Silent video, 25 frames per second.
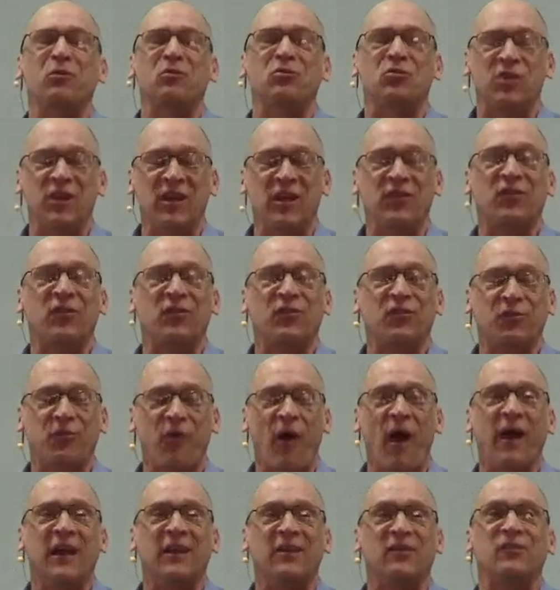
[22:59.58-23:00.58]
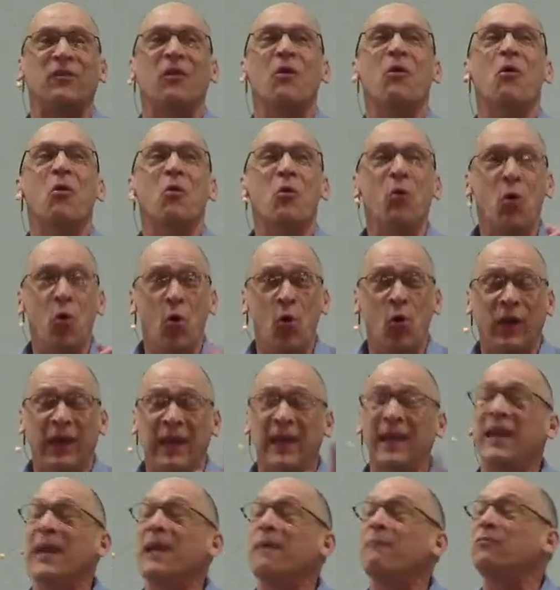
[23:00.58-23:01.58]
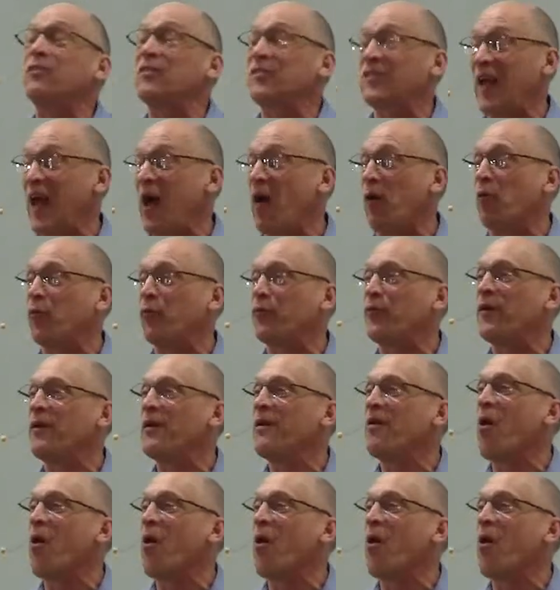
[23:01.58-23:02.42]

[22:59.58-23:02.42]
with Jesus Christ, who he himself